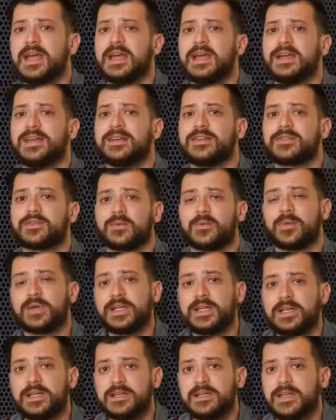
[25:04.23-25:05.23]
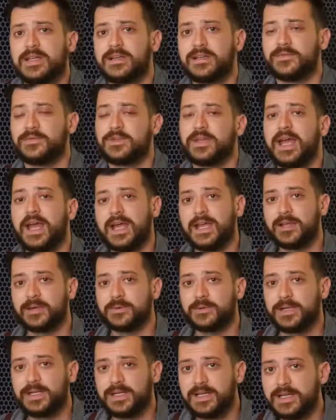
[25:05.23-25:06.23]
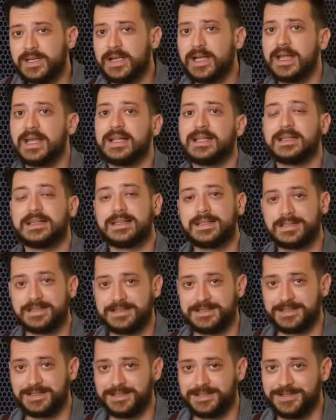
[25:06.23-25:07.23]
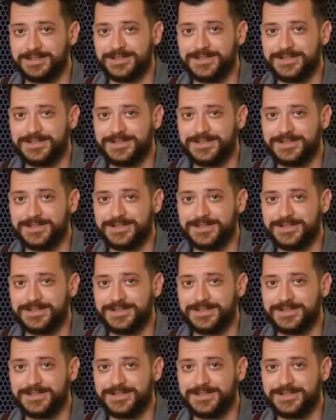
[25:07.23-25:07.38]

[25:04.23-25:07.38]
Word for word: is read, and if you hate reading, listen.